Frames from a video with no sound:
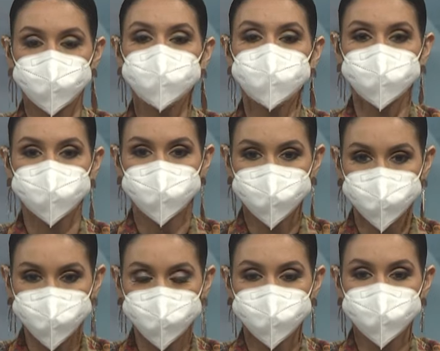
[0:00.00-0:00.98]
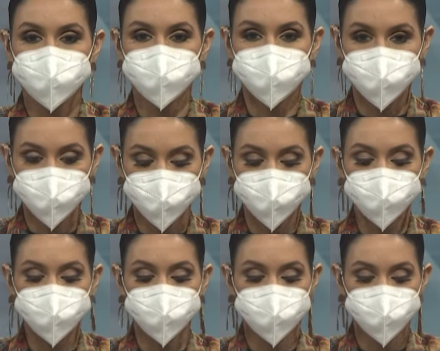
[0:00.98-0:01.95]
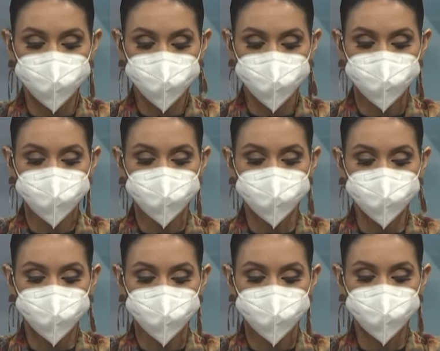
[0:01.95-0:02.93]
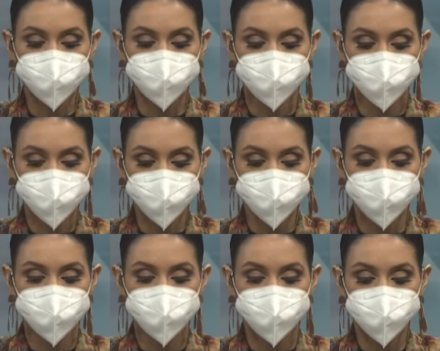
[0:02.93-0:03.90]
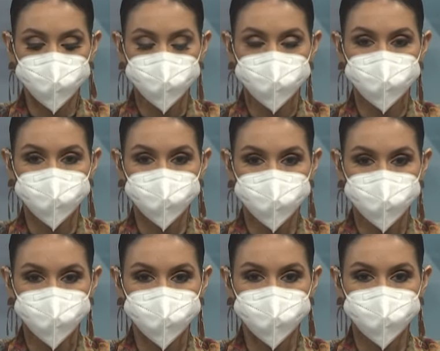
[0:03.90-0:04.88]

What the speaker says: (silent)